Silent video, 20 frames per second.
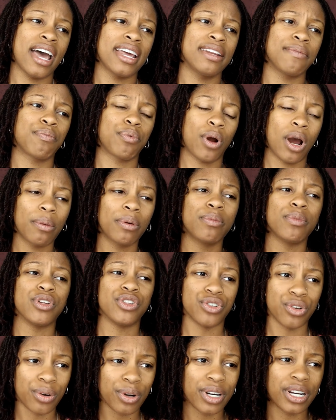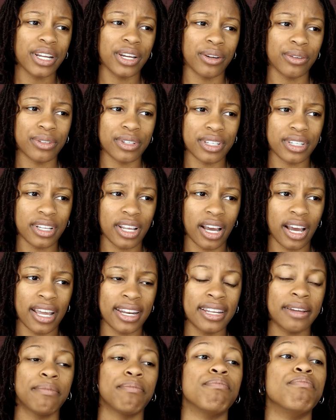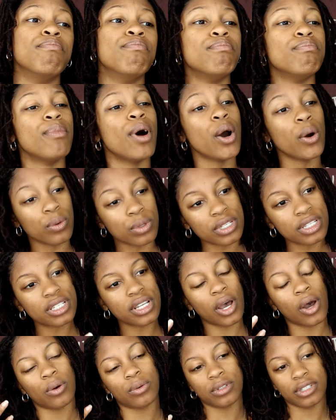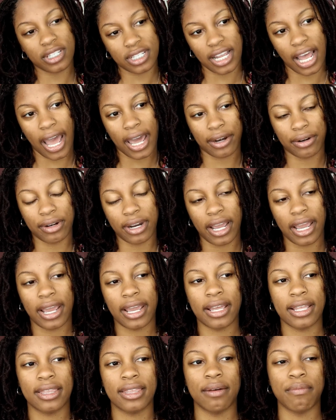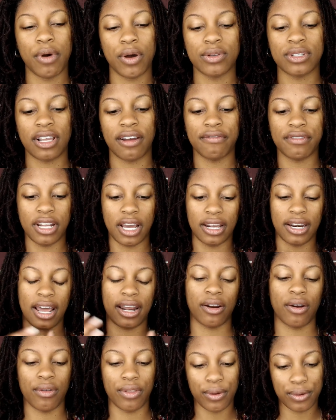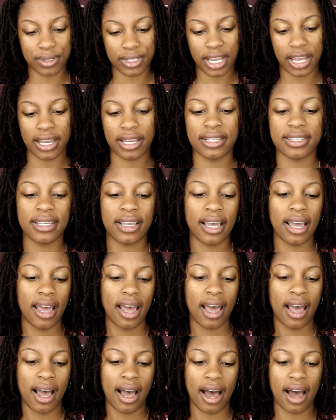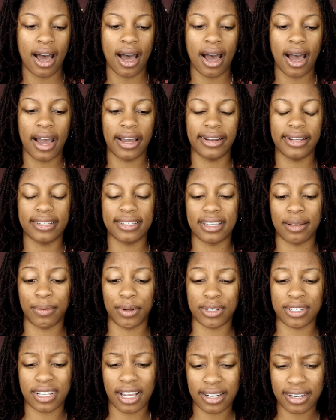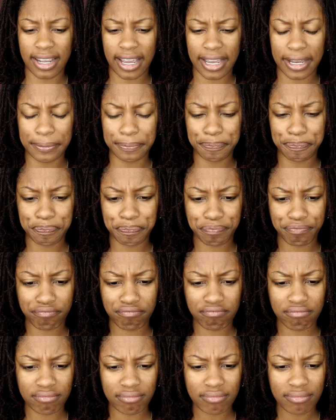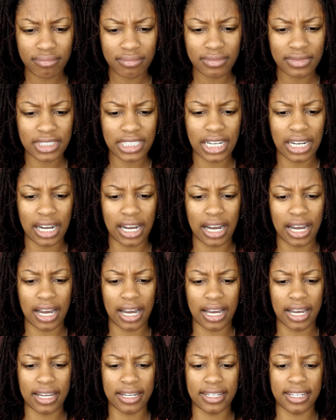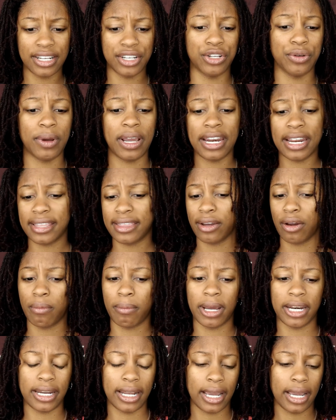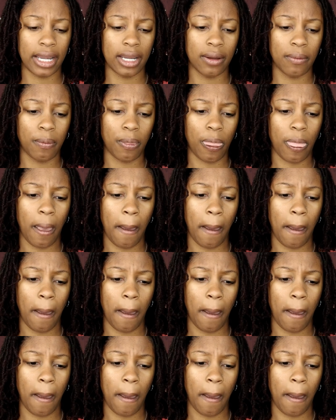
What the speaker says: I did probably majority on, I did most on Saturday, the most I've done out of those days. I did some on Sunday. I didn't do anything on Monday.